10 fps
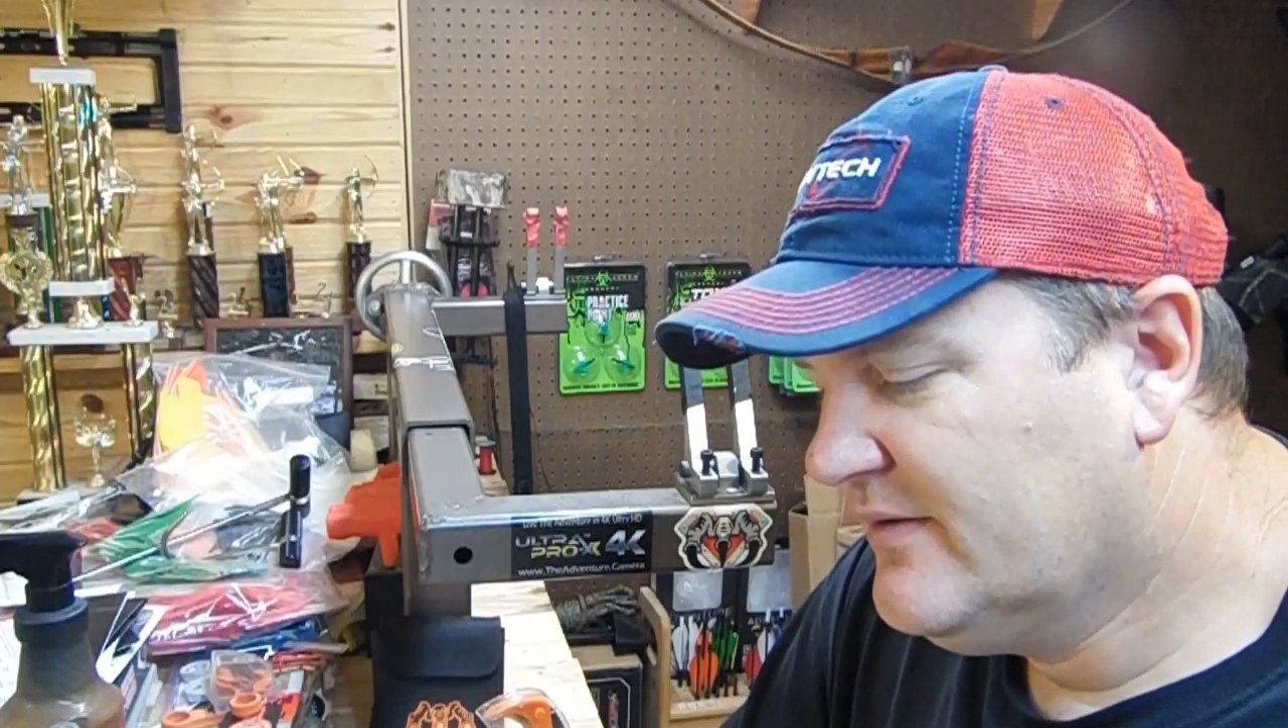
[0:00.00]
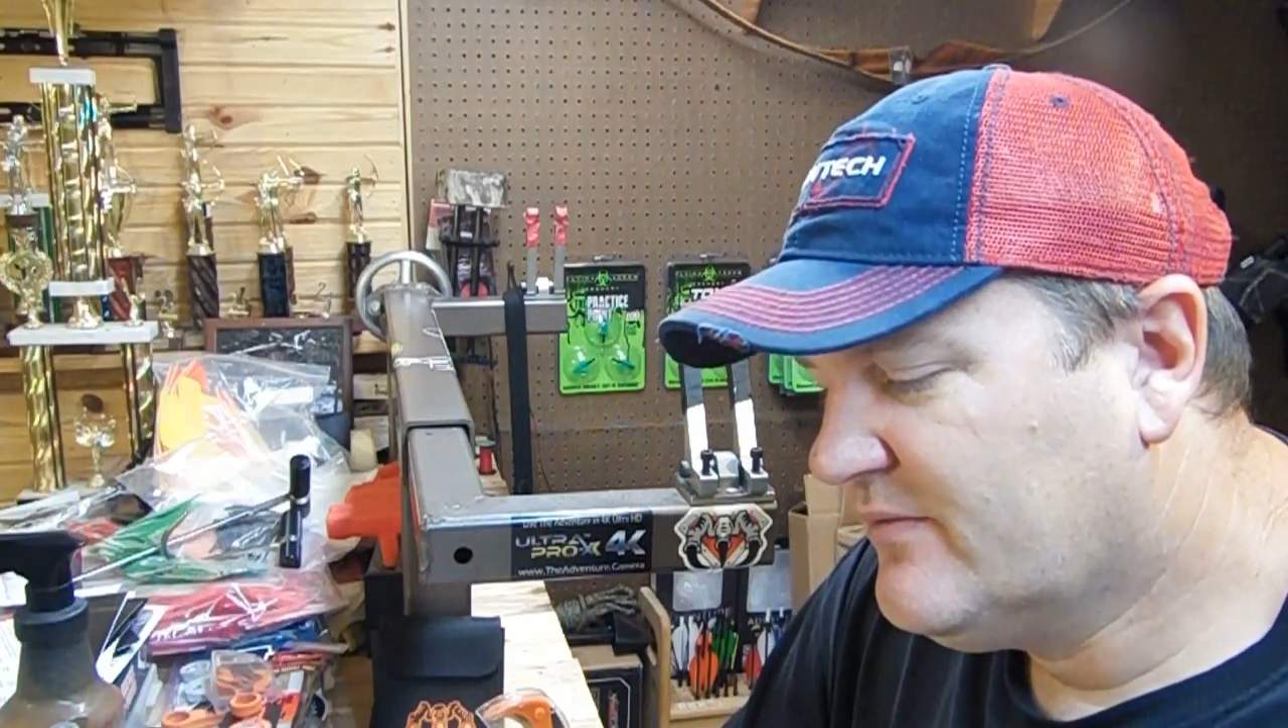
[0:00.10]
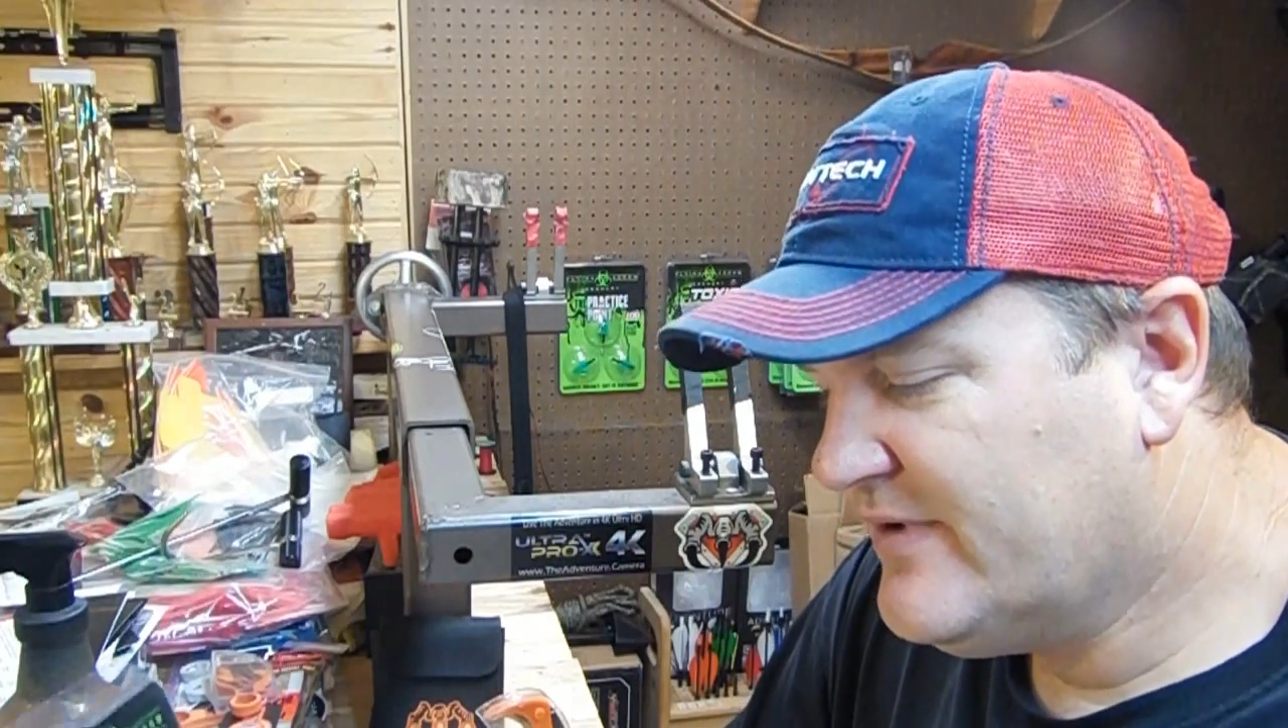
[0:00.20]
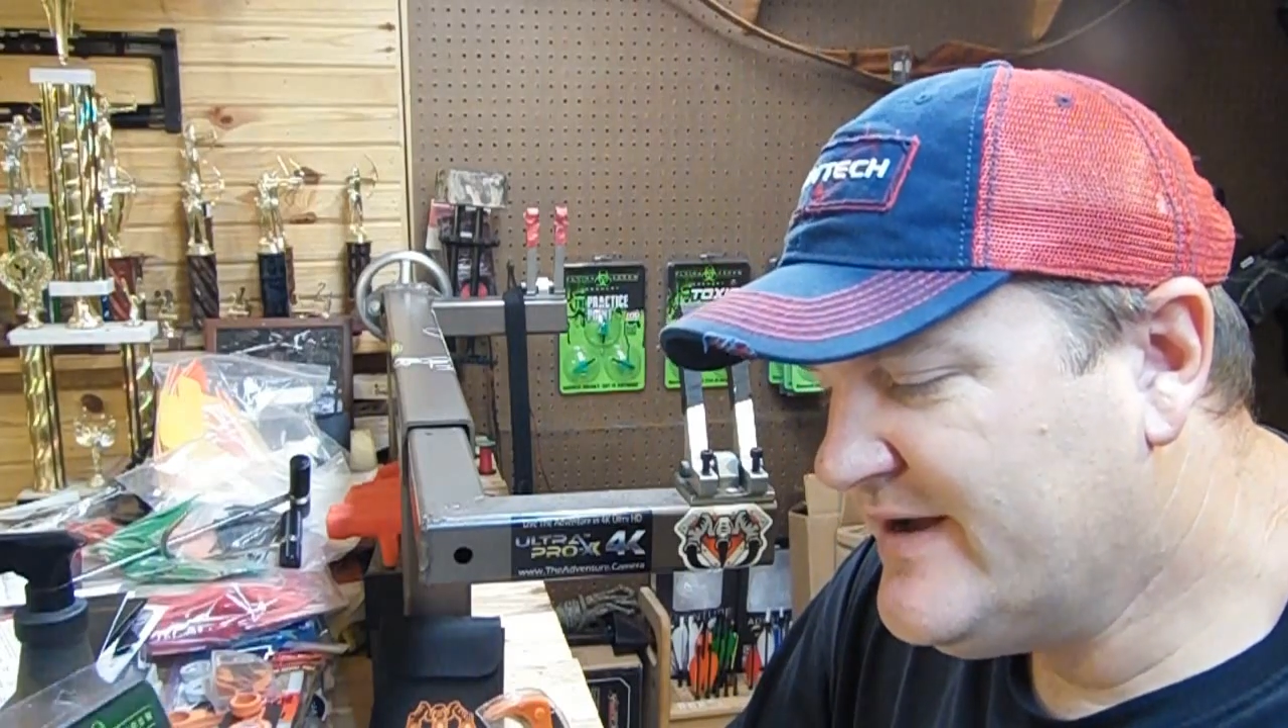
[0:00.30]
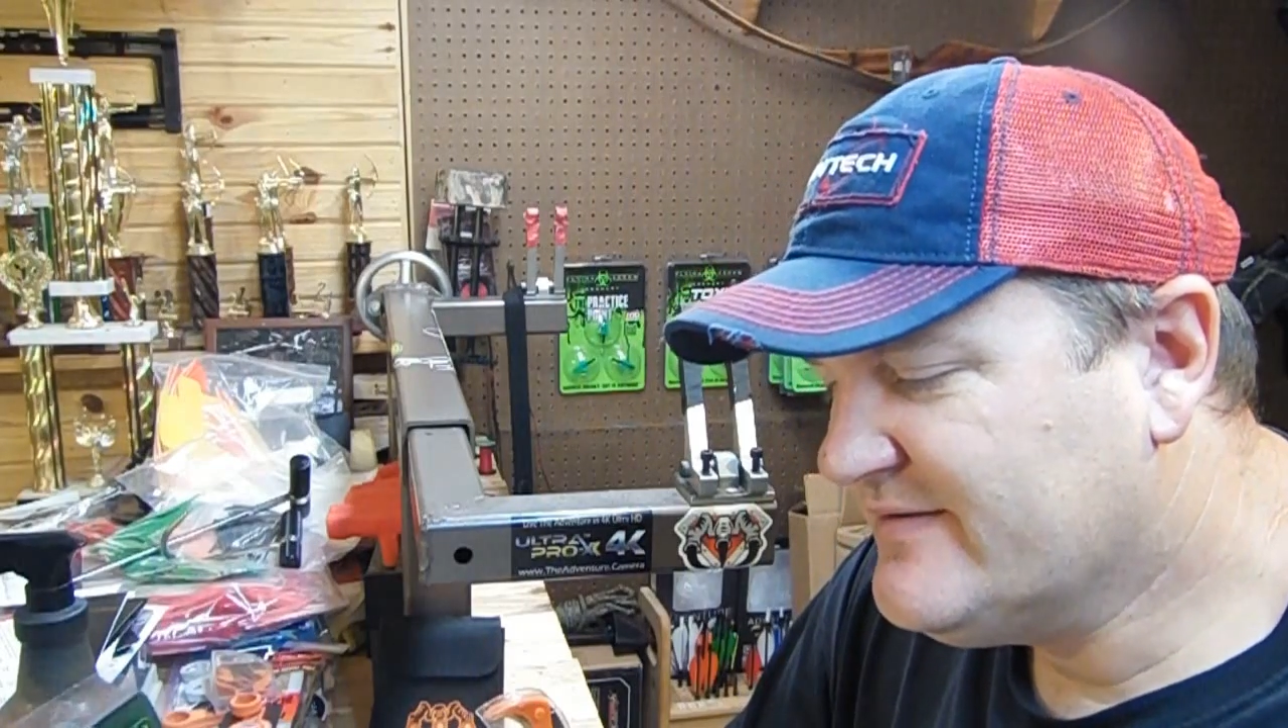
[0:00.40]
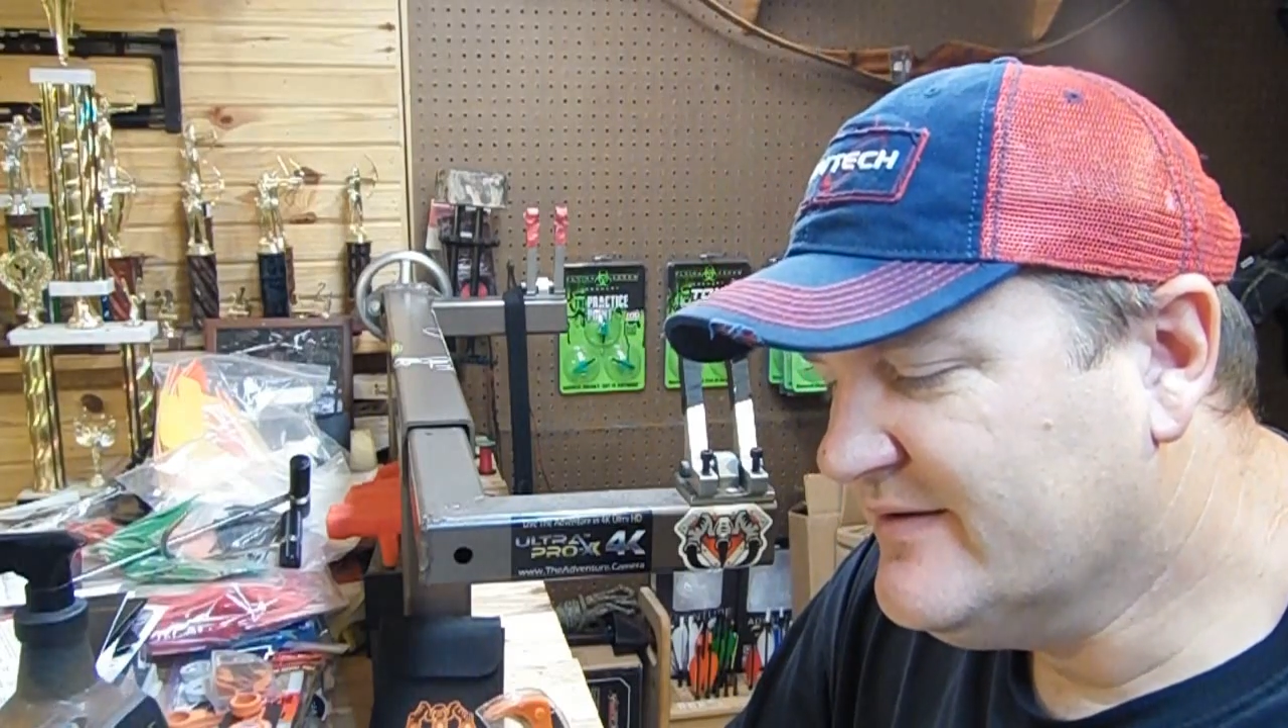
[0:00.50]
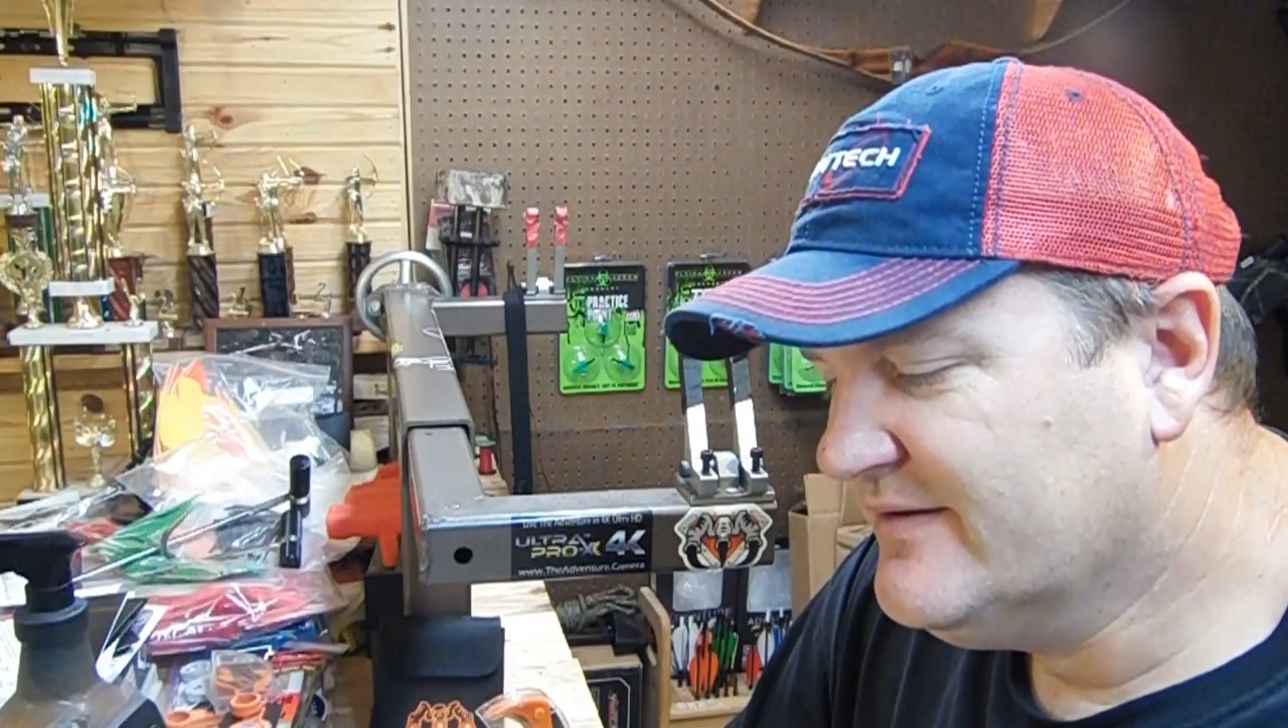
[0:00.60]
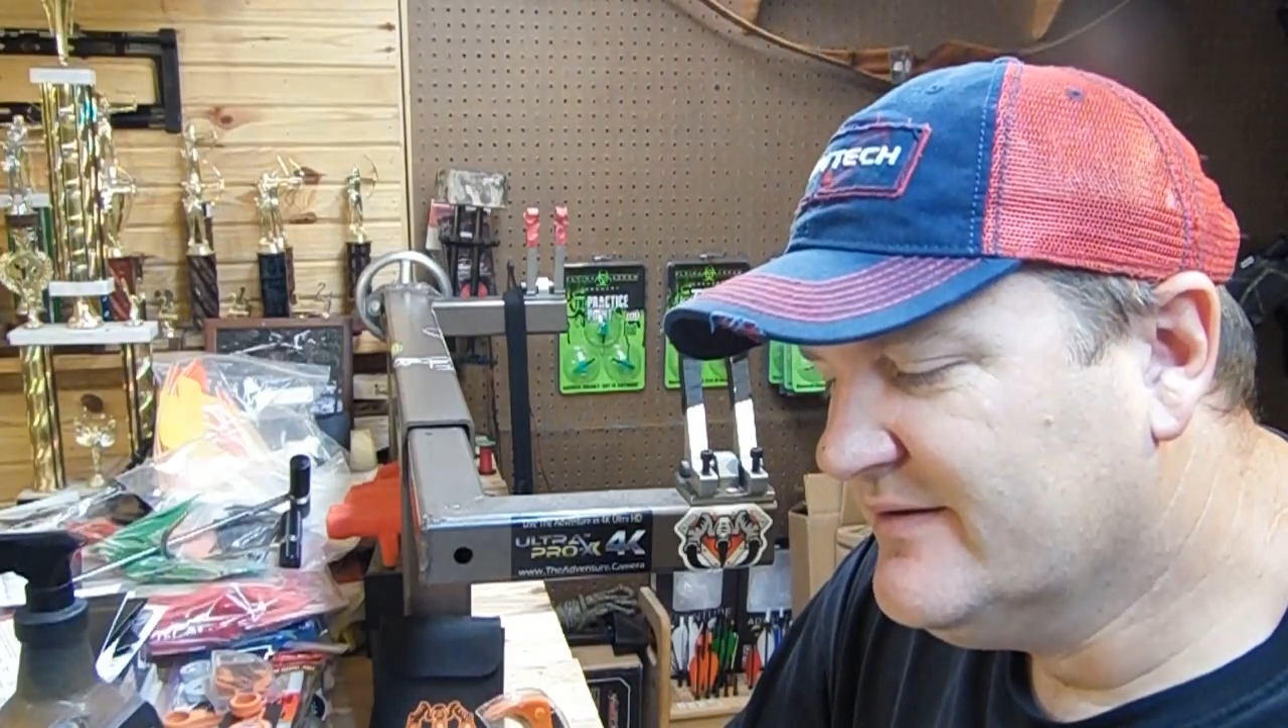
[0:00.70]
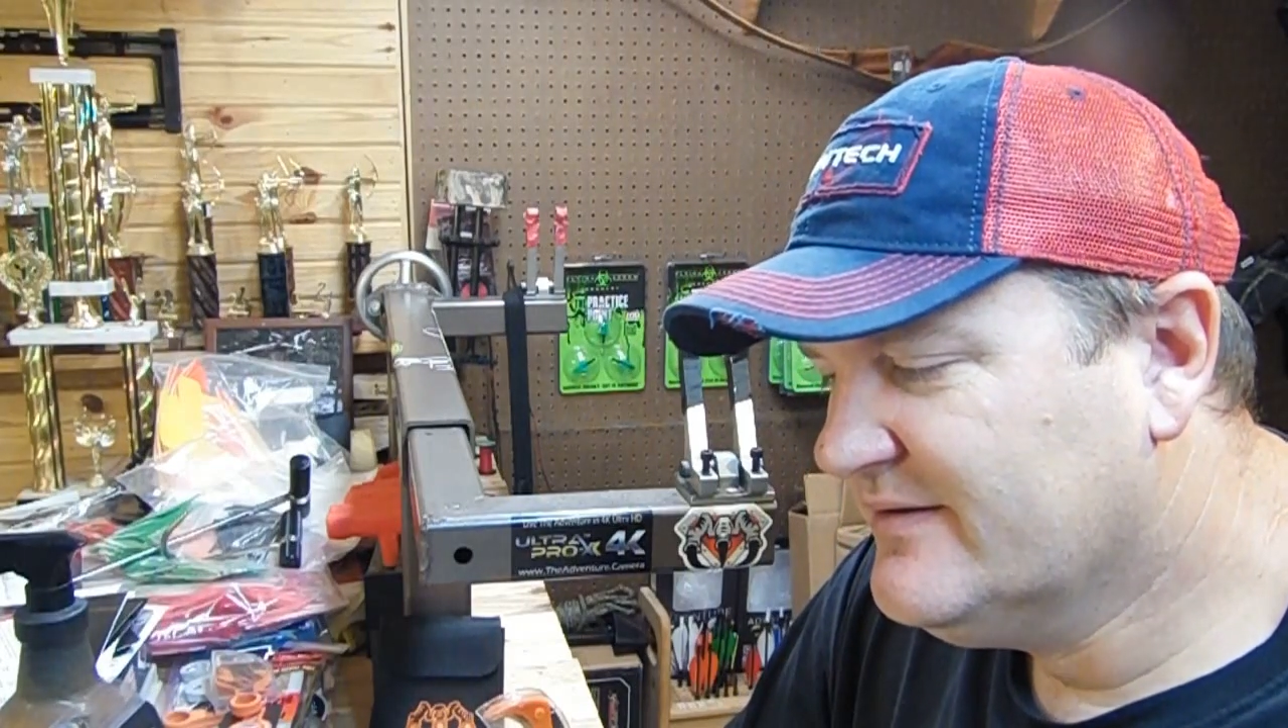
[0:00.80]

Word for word: reason